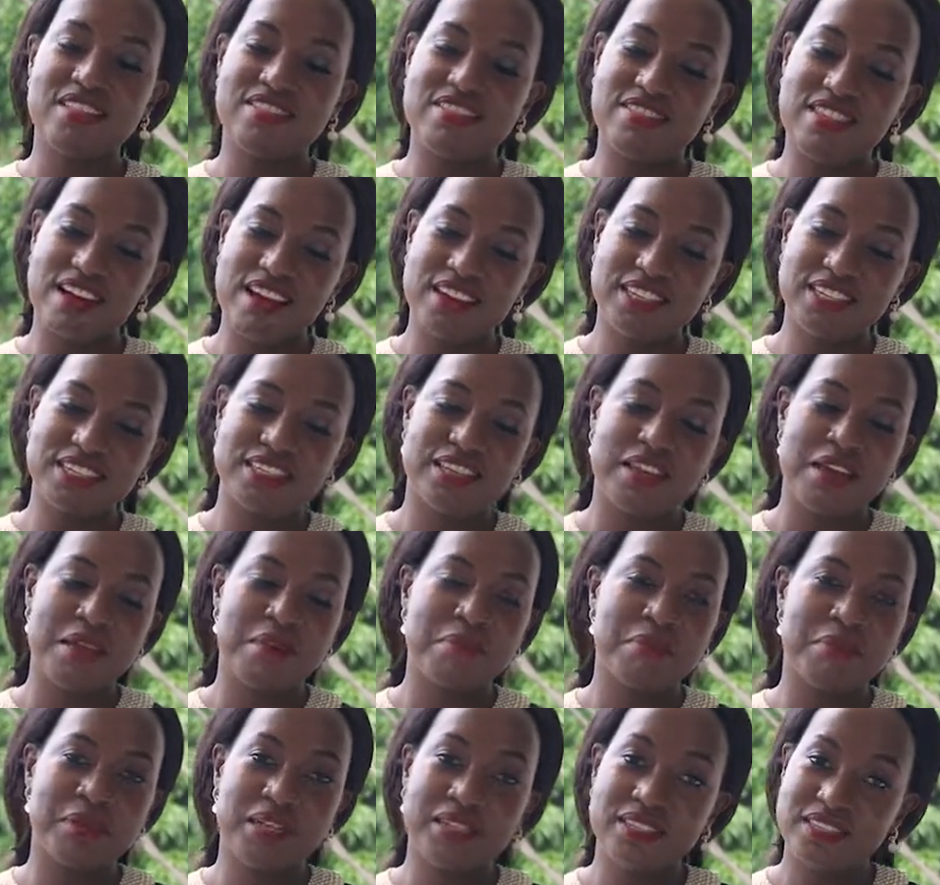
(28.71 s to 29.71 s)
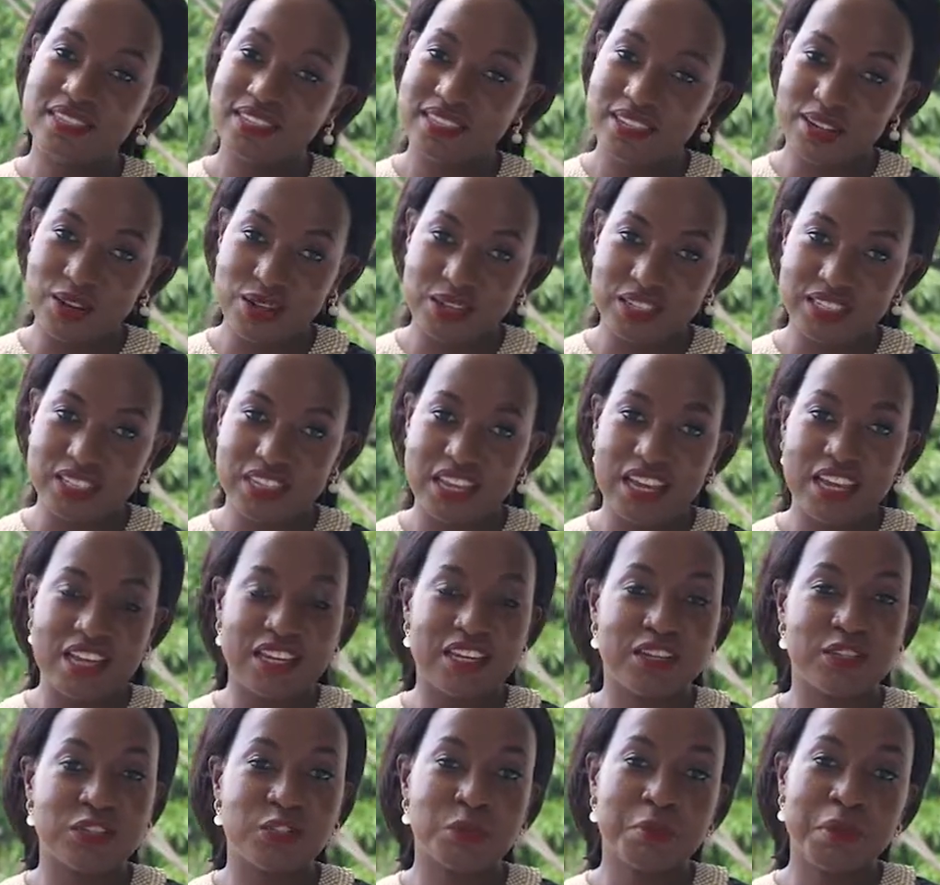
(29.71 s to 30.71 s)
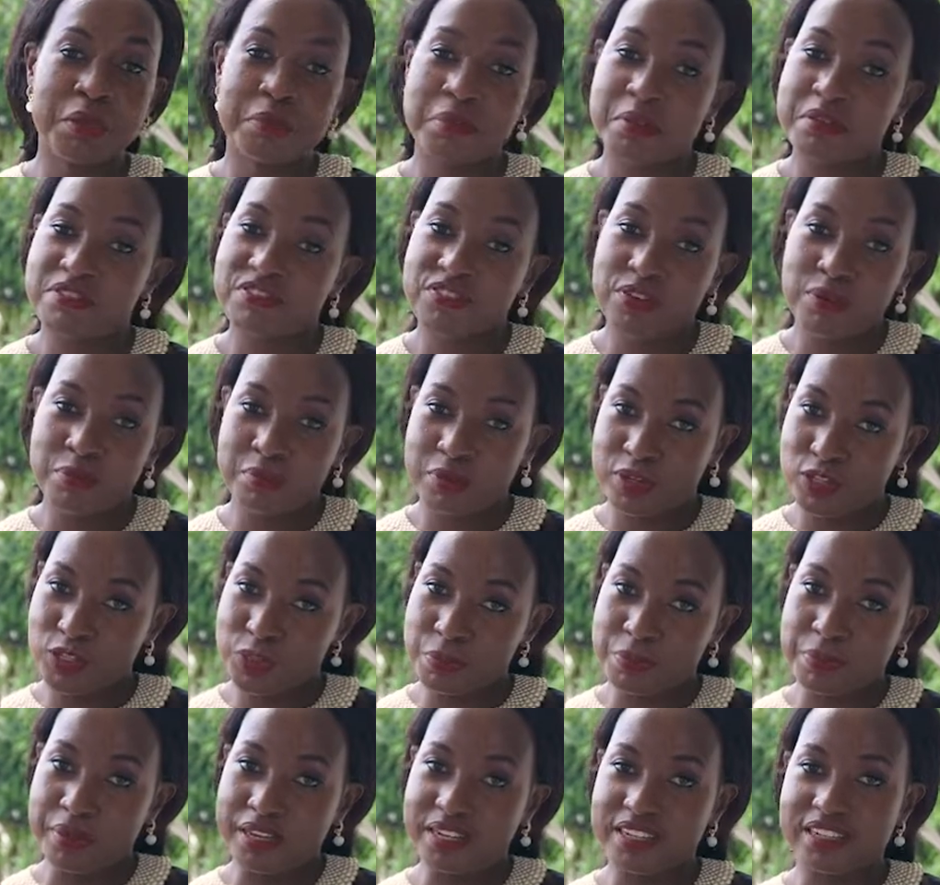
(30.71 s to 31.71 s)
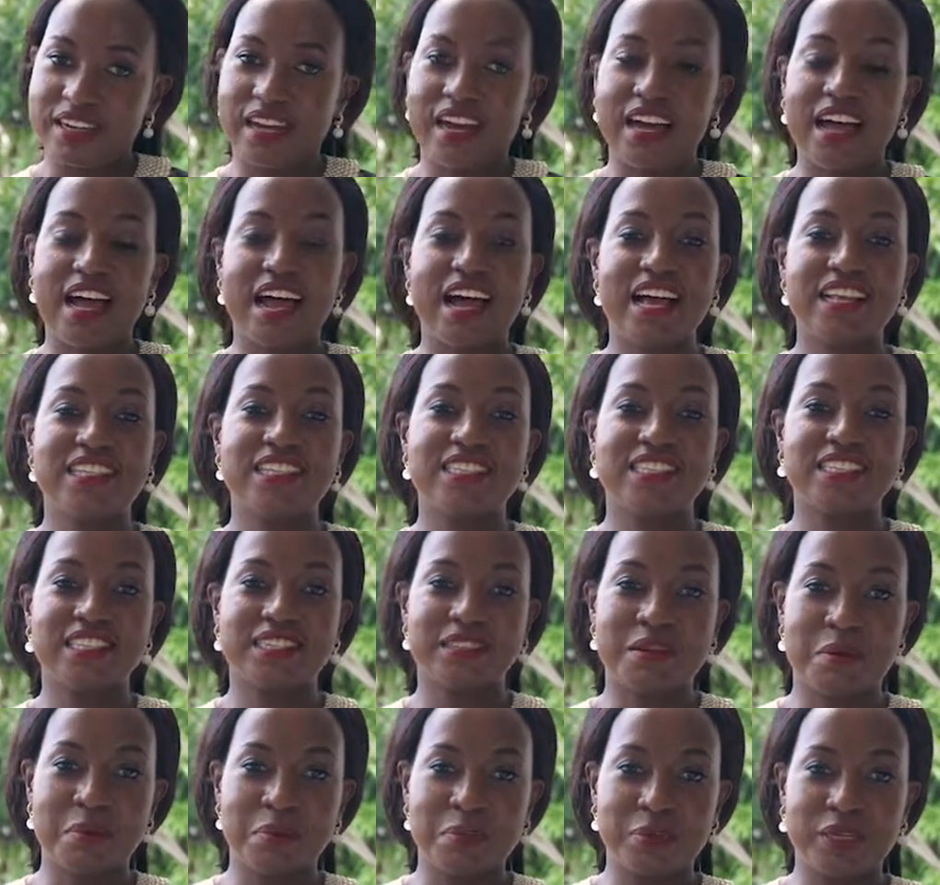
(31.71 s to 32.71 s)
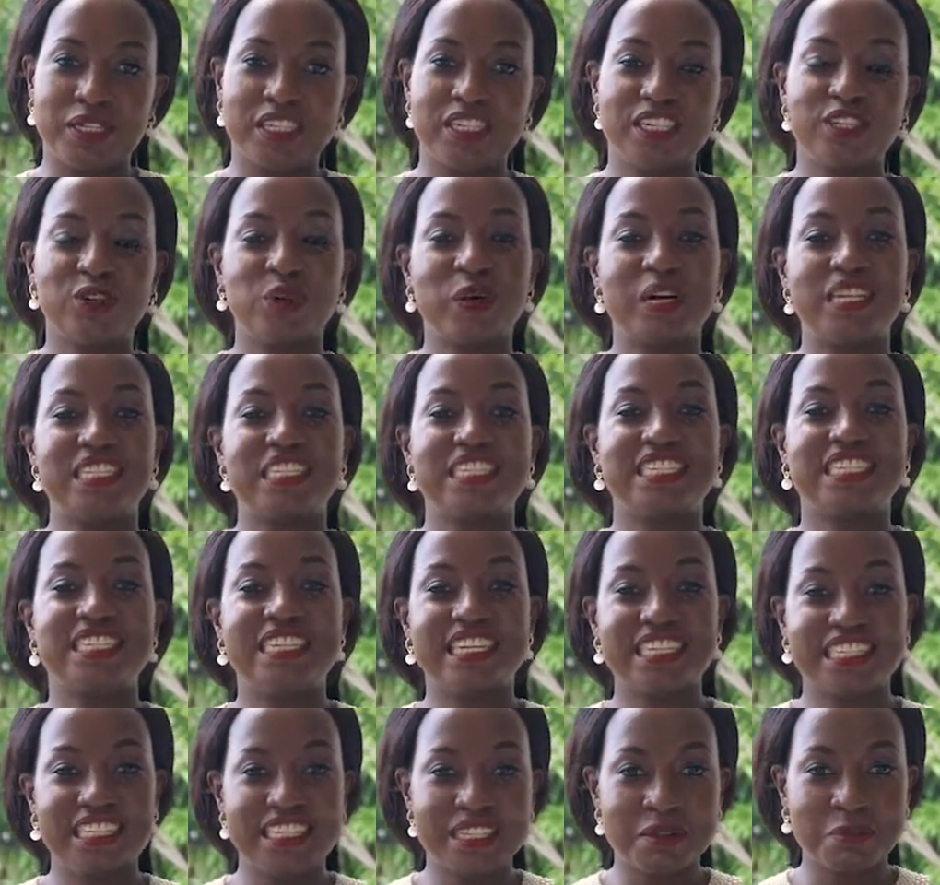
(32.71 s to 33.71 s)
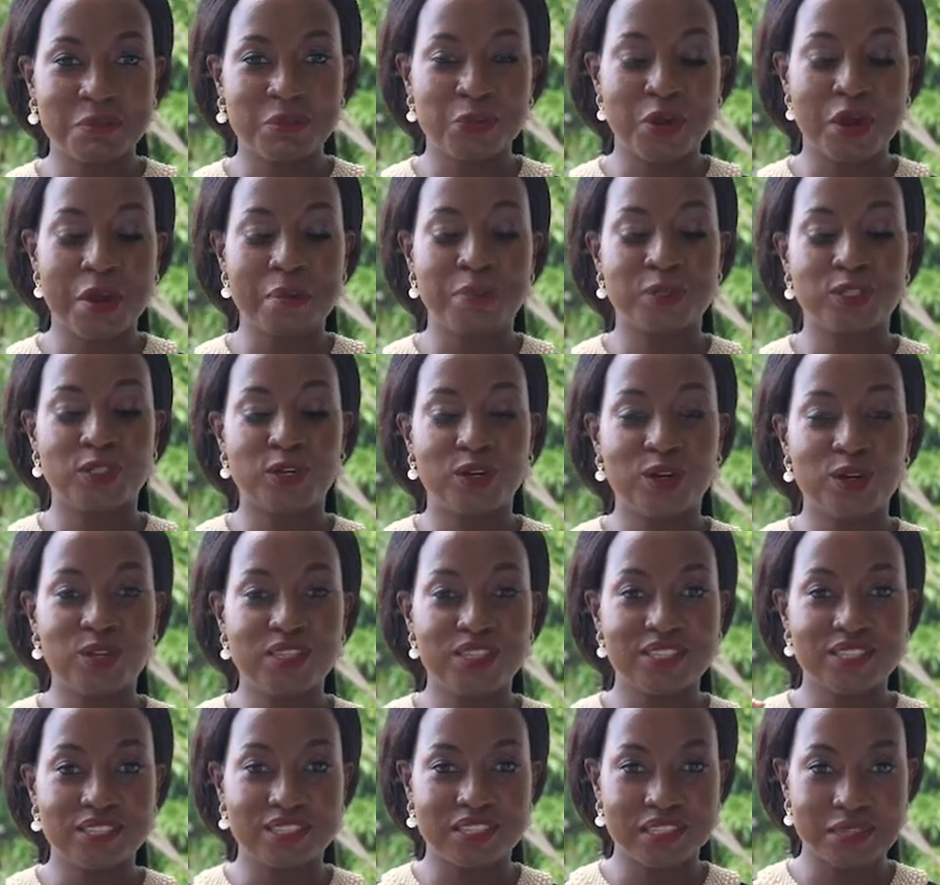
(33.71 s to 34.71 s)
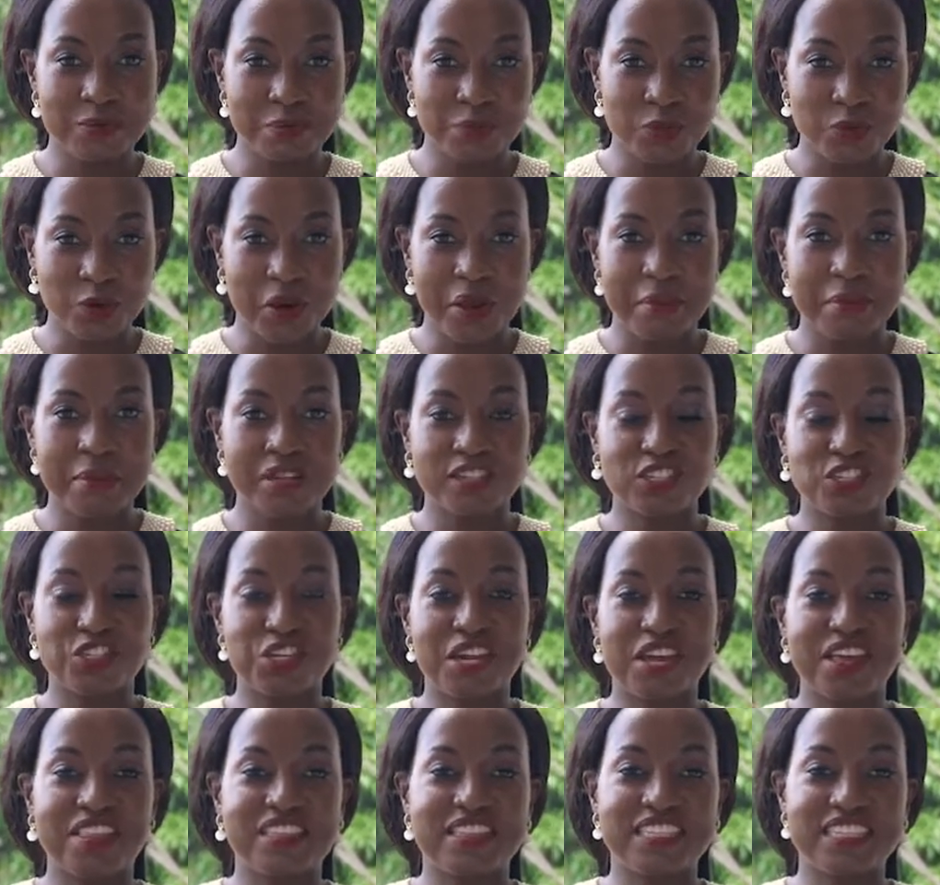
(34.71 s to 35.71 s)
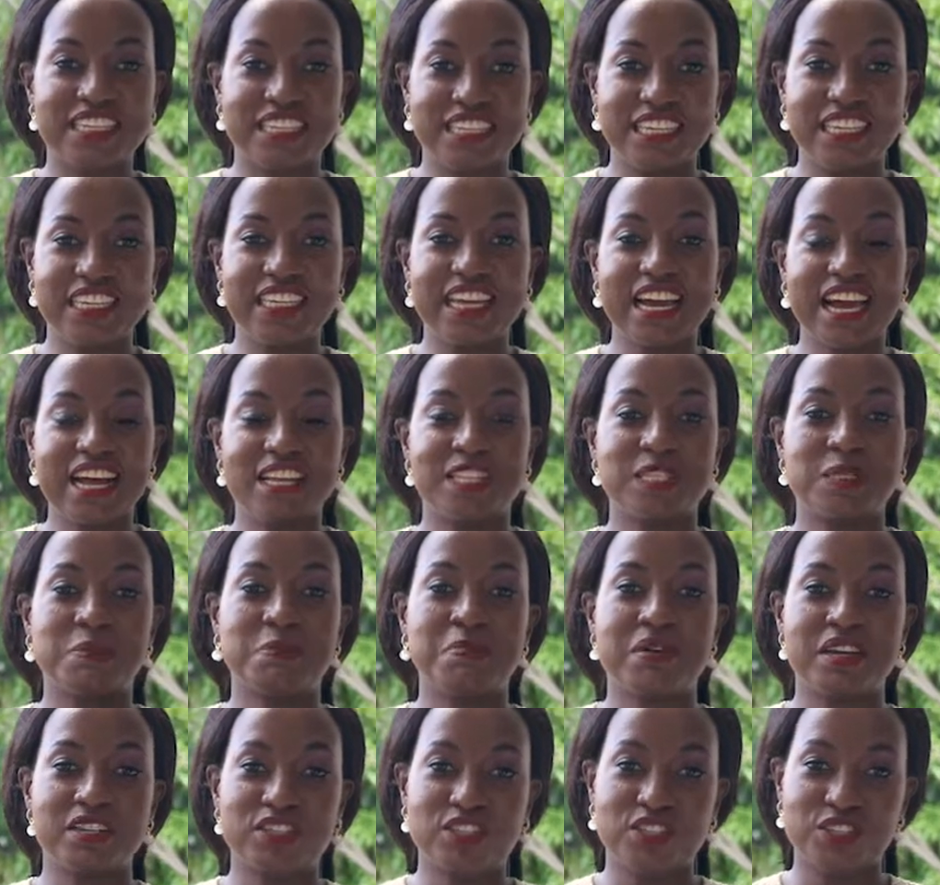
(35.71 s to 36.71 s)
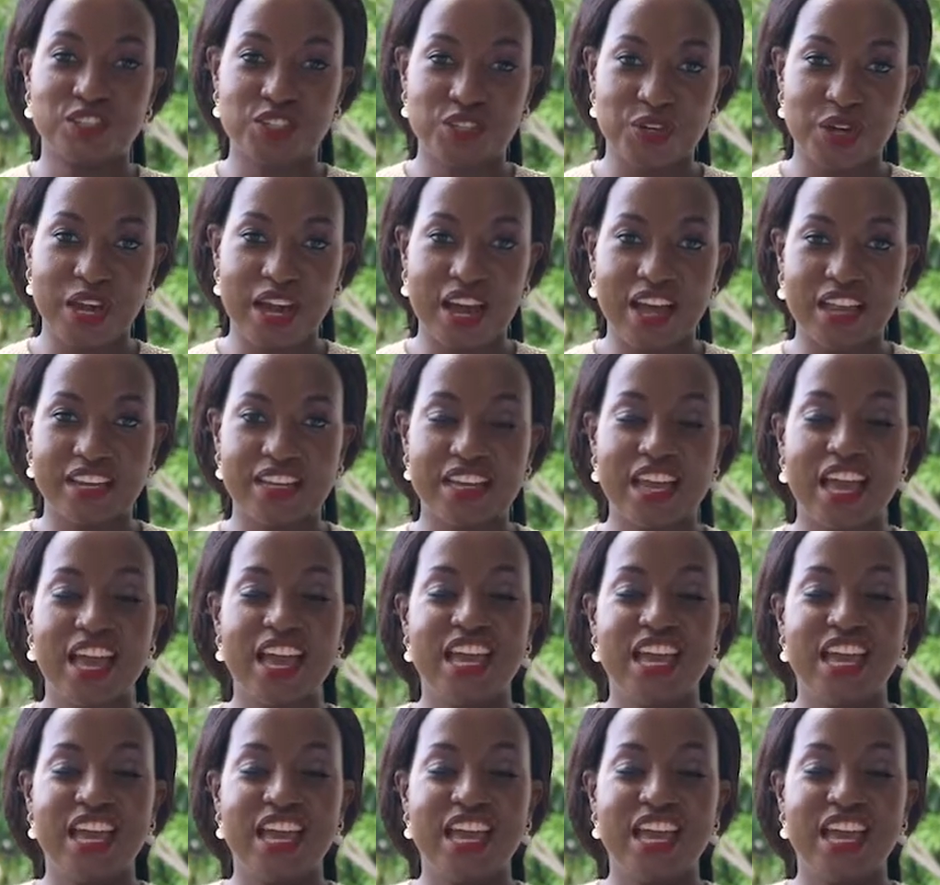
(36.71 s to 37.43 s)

That means a lot. Now, to make me feel much better, ask somebody who hasn't yet subscribed to also subscribe and share this link as much as you can.